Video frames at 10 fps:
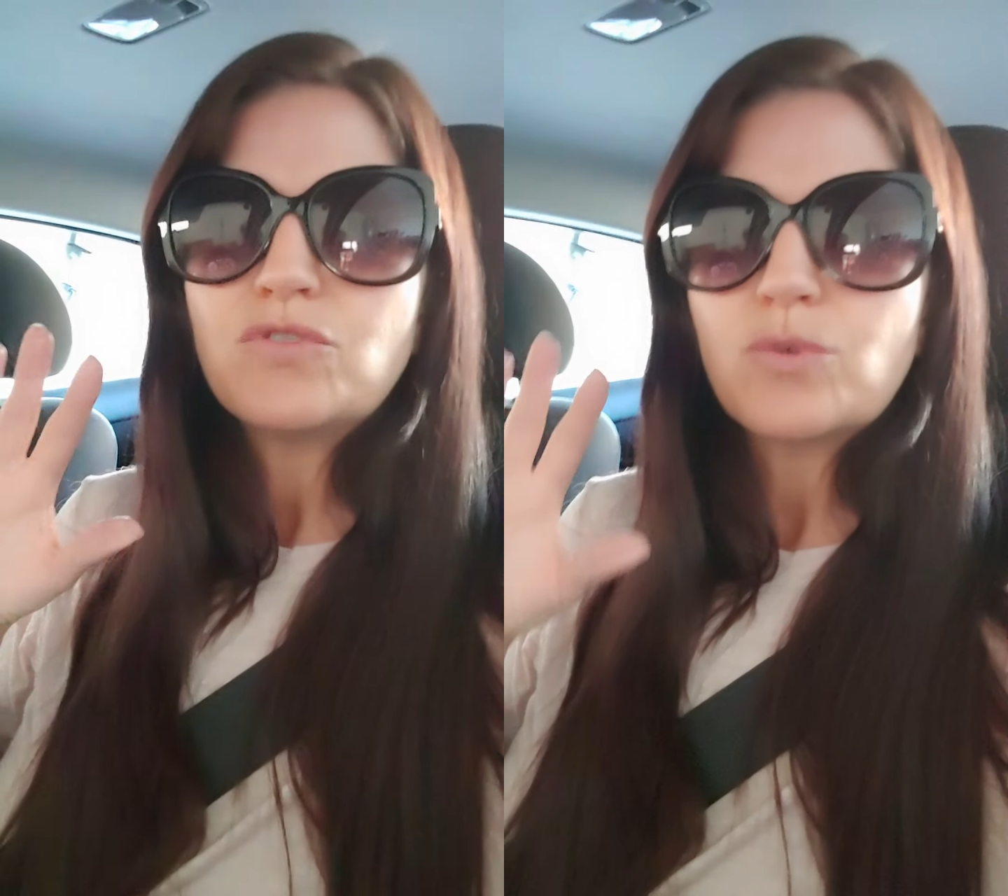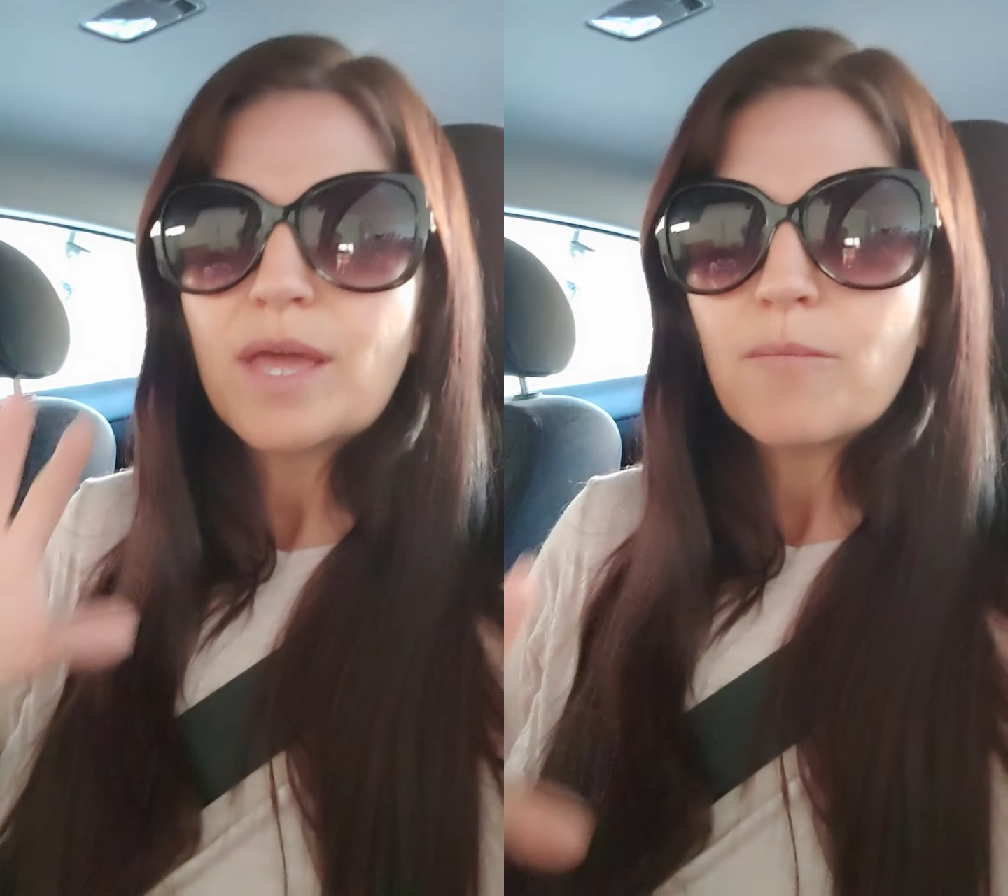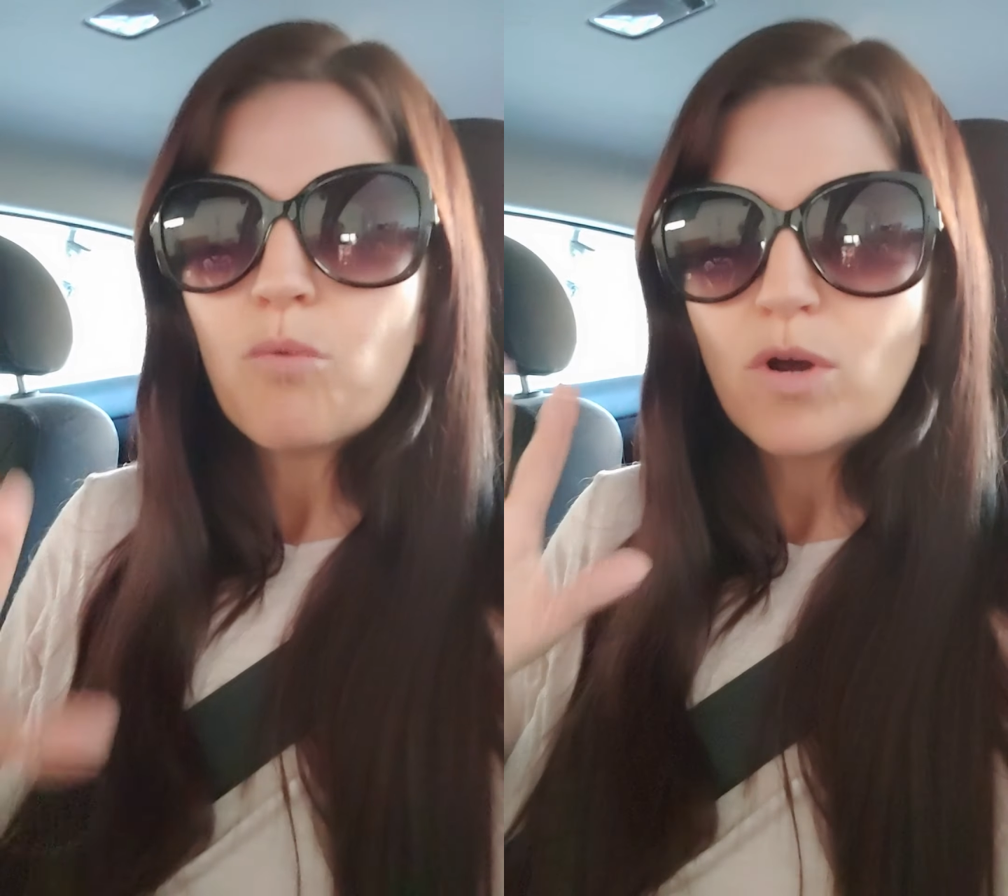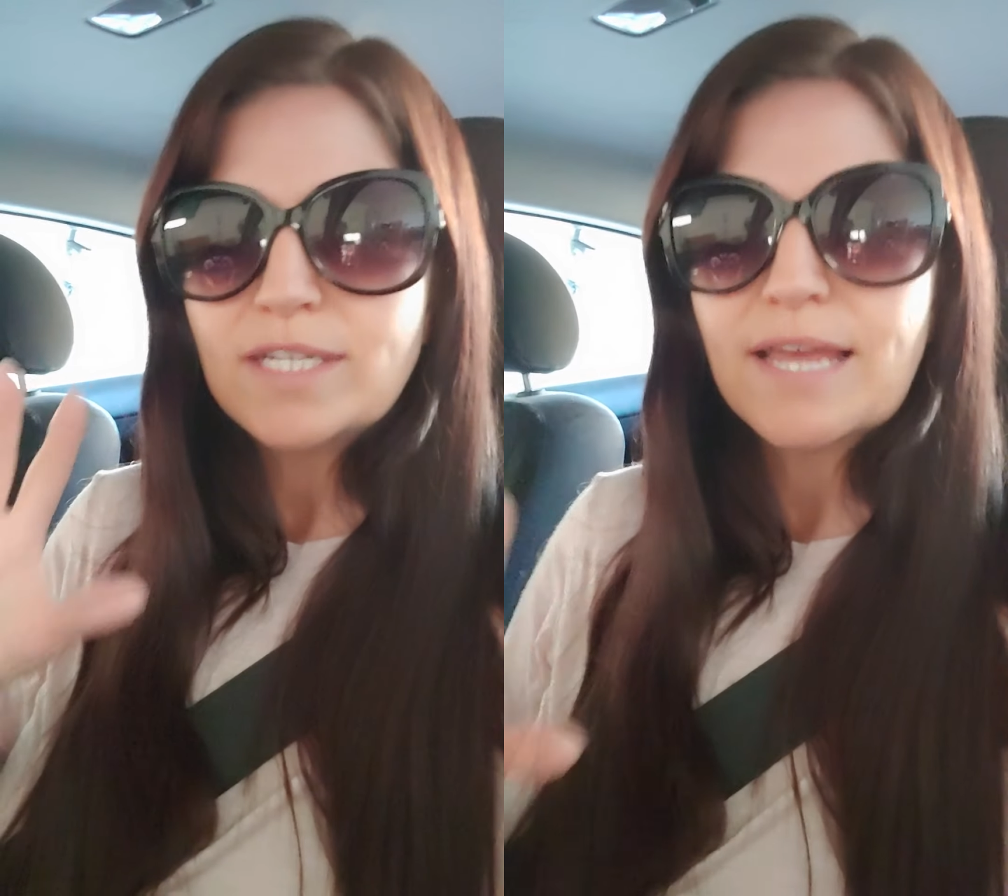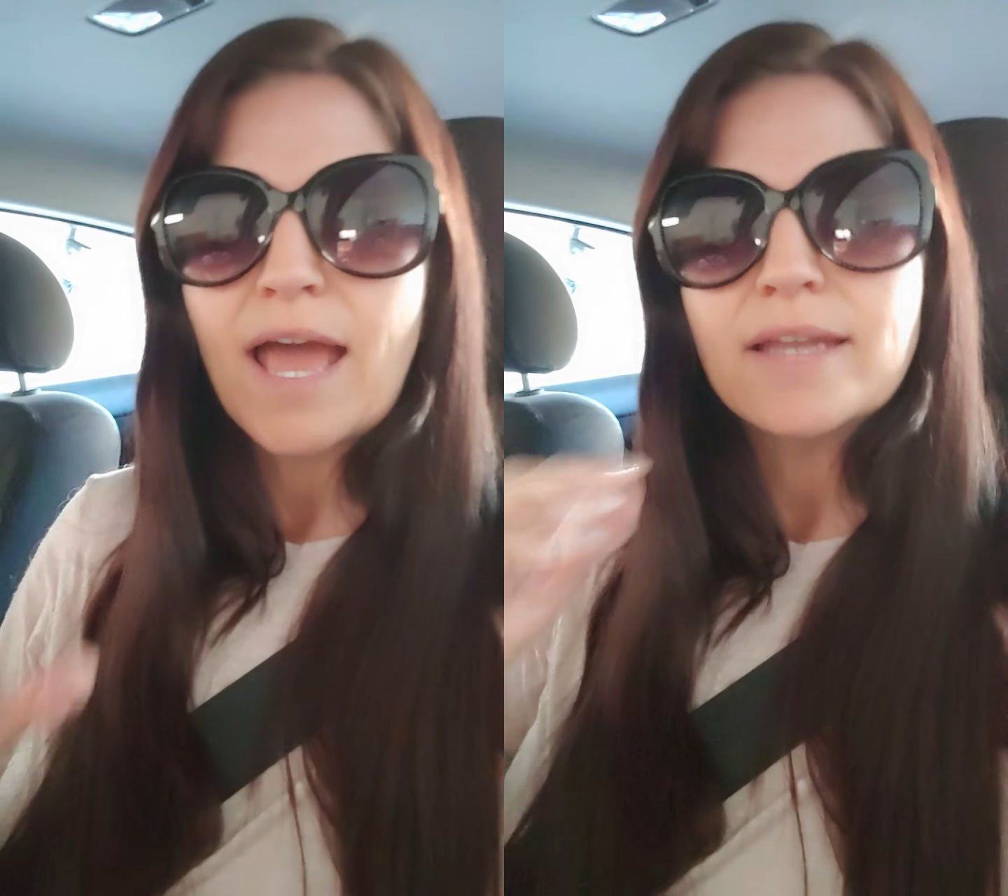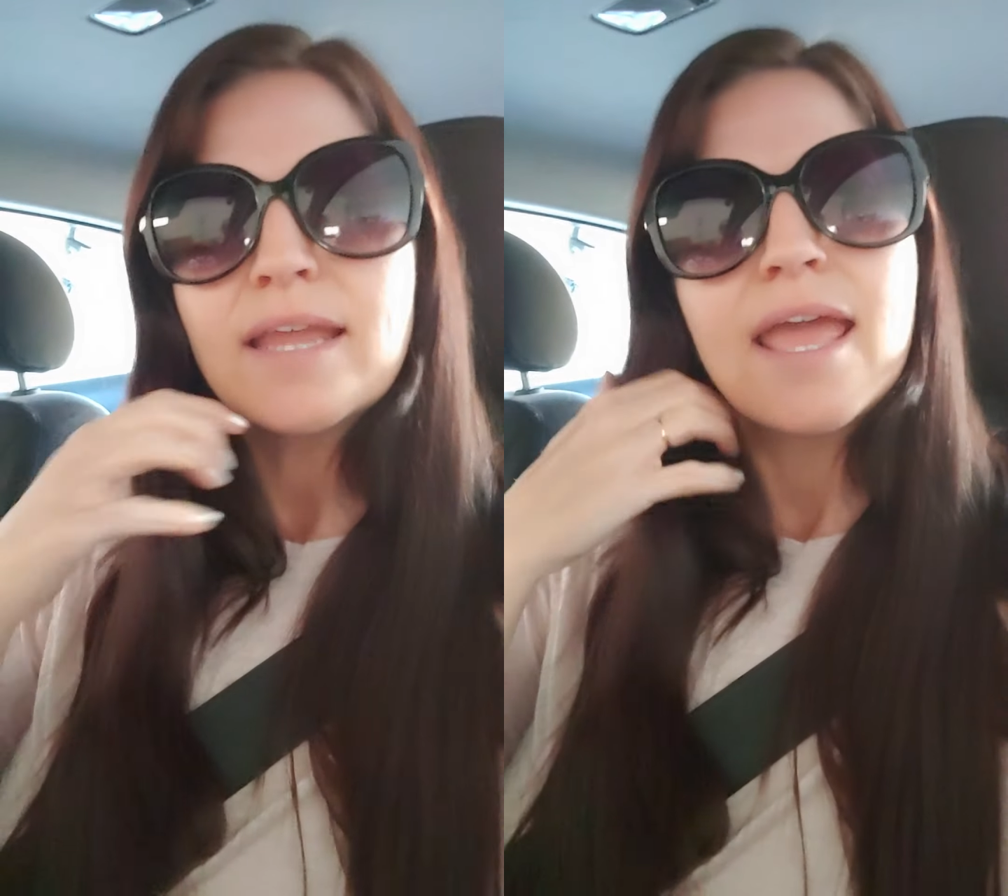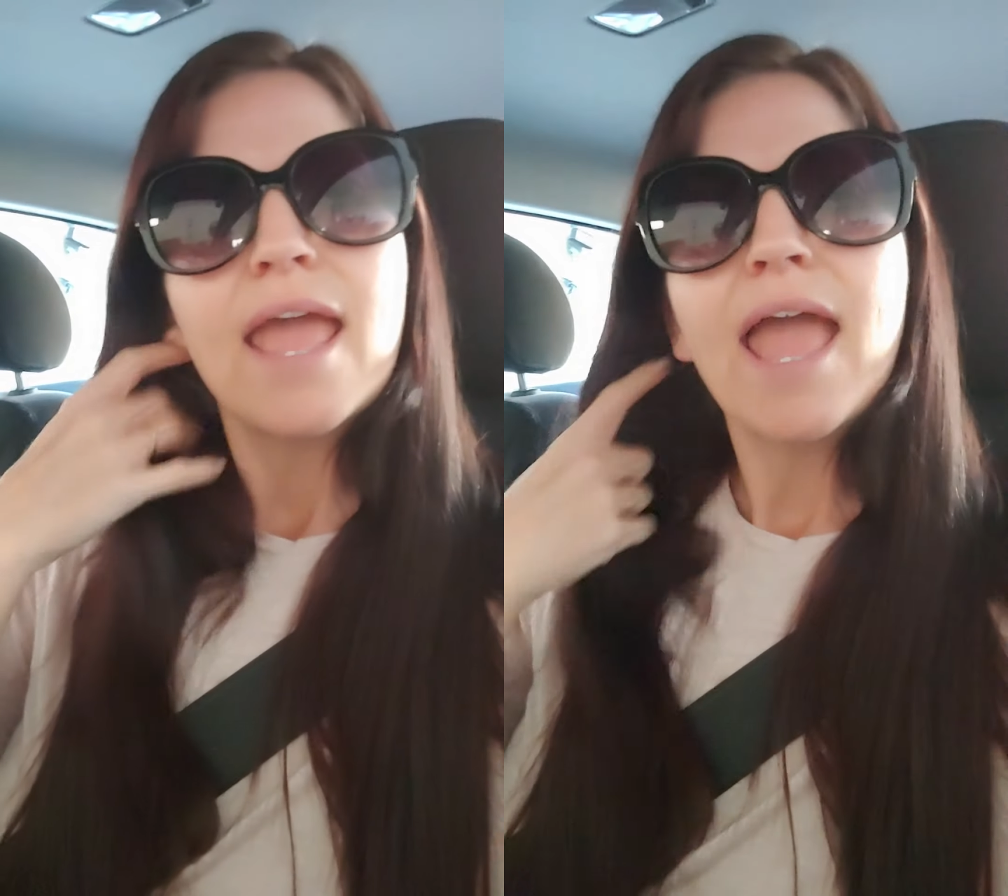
You'll get more done